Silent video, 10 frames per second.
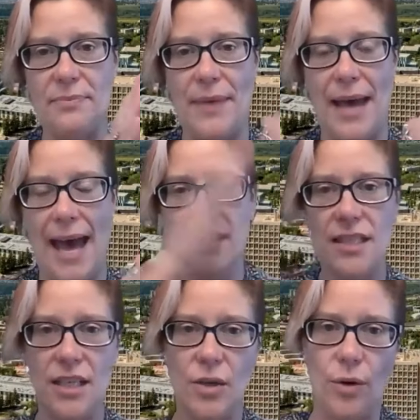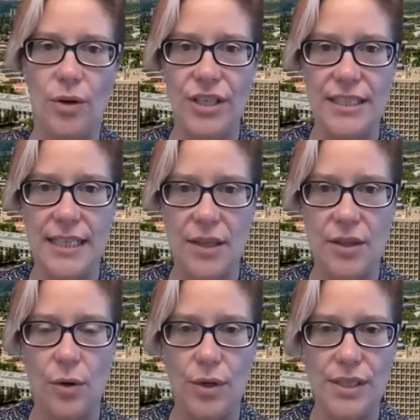to pass in order to take
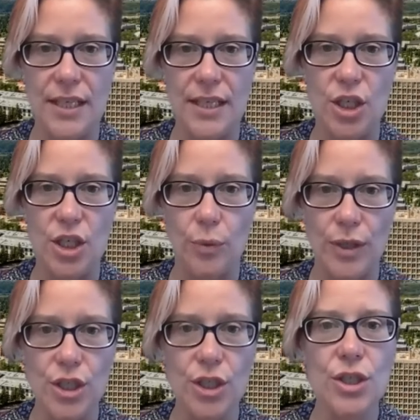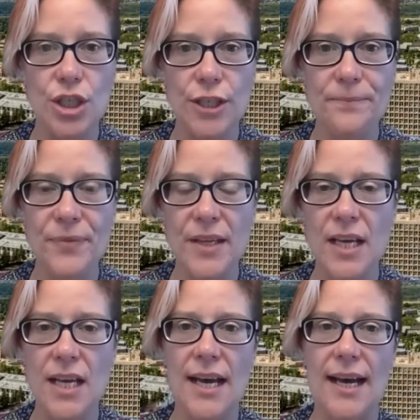the course in your winter term.
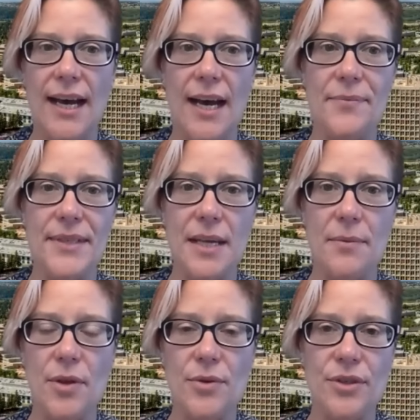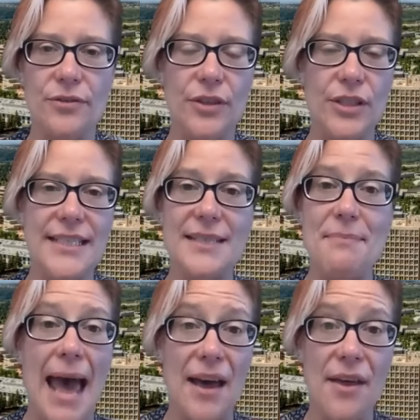Um, some of those are, for instance,
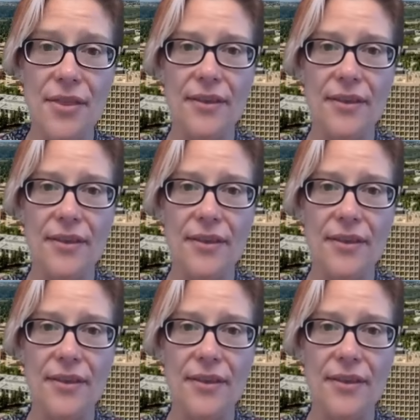math.